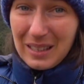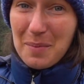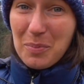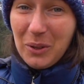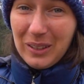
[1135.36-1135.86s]
They
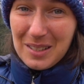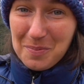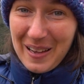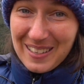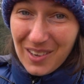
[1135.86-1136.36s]
brought these
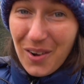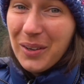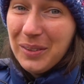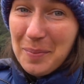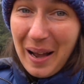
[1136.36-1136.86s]
pigs
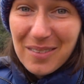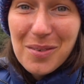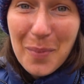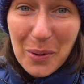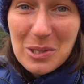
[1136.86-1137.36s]
on the back of
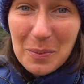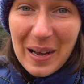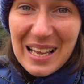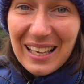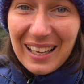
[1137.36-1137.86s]
a
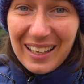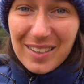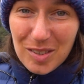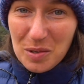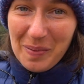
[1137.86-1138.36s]
motorbike
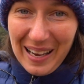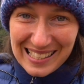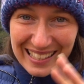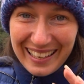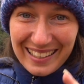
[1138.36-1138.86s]
in two
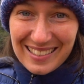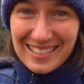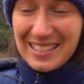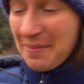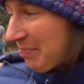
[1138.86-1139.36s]

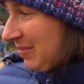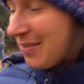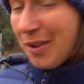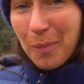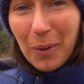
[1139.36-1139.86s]
baskets.
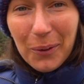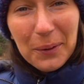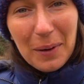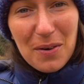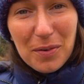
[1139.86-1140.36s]
They've come all
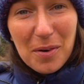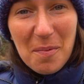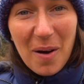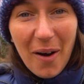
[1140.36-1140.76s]
the way from